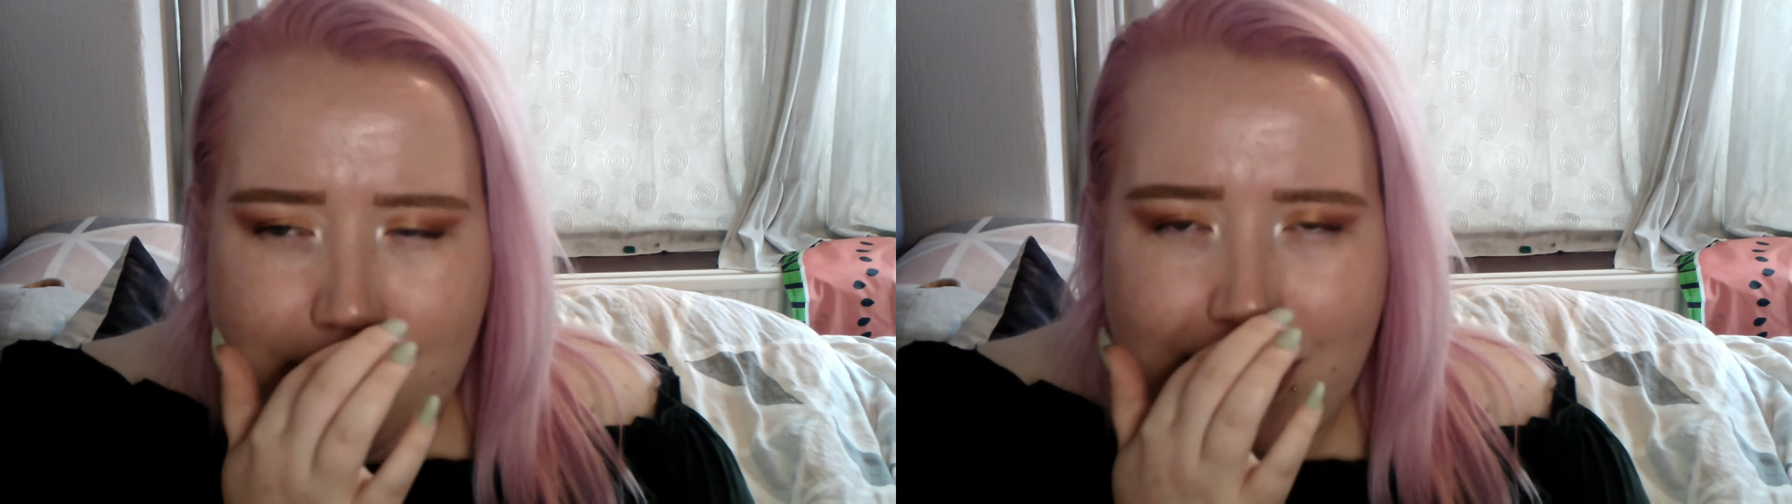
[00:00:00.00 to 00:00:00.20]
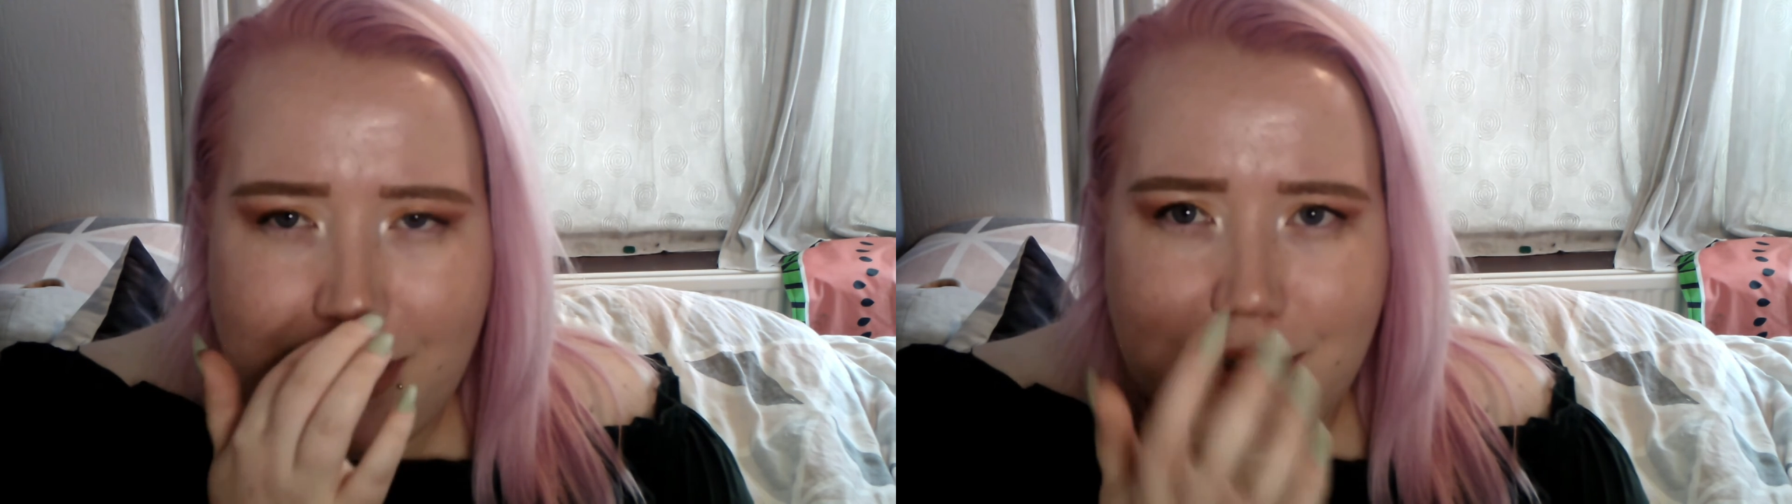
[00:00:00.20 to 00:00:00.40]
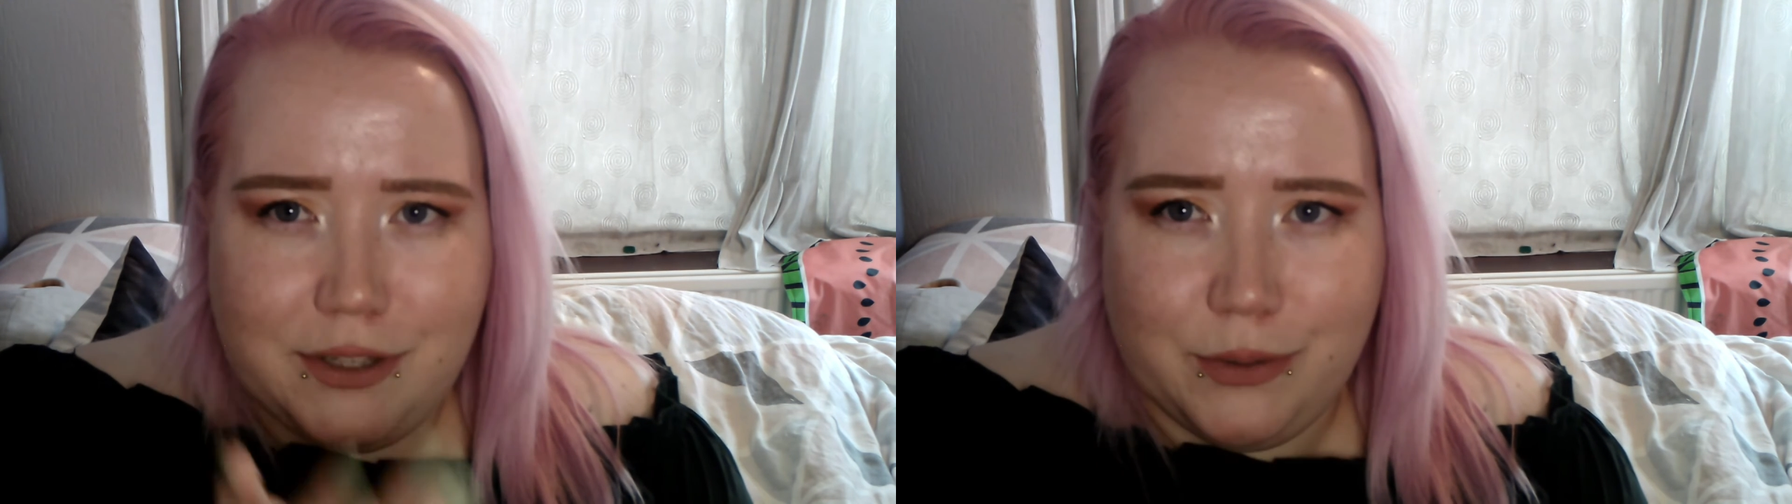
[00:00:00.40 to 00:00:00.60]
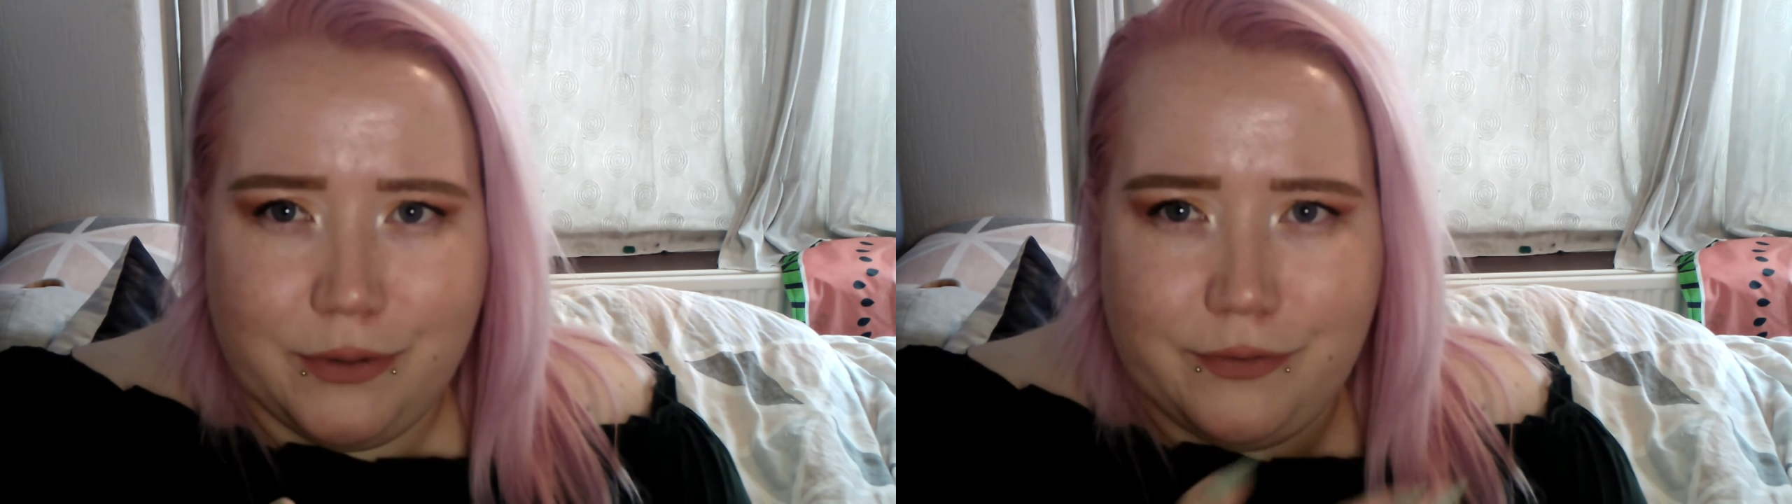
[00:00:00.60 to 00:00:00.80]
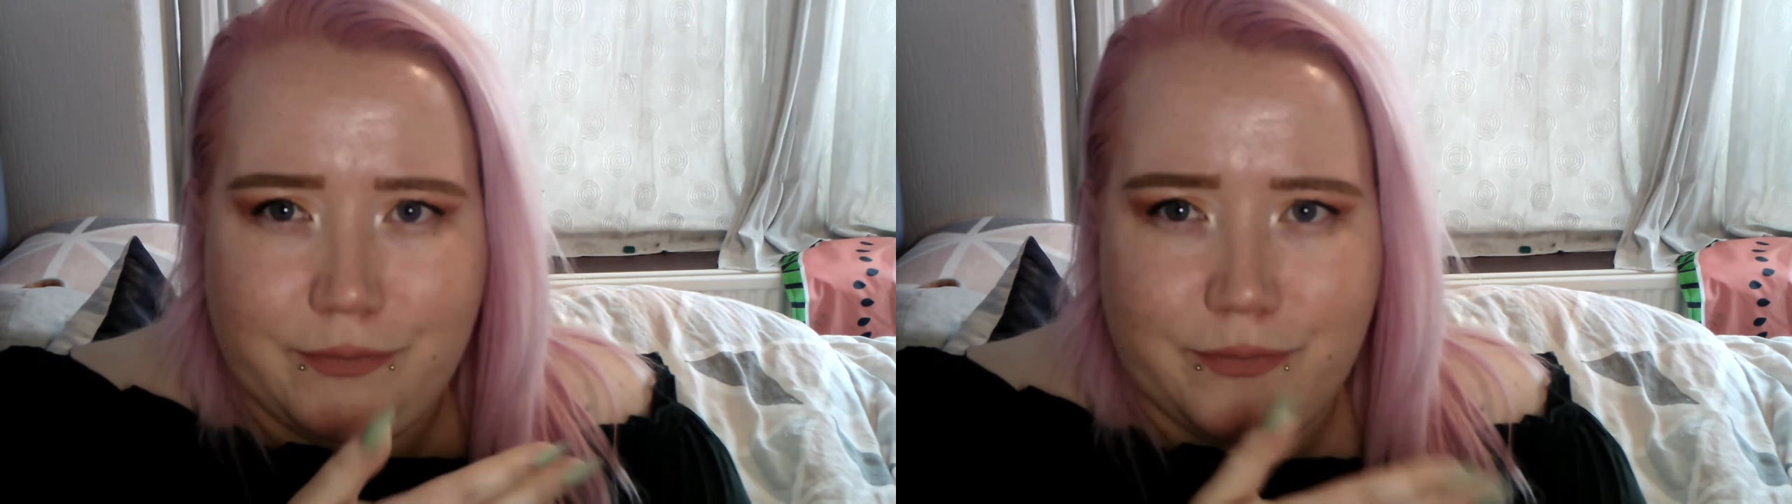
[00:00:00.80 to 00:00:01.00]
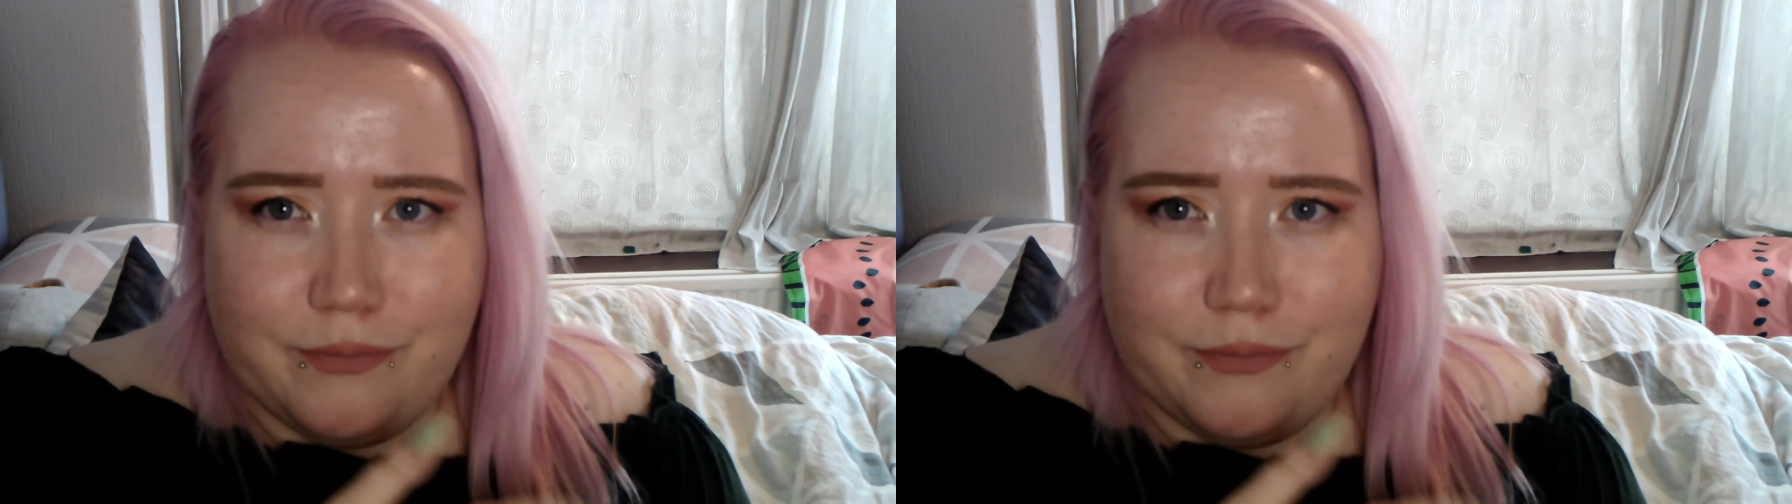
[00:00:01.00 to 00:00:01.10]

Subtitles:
Packer to have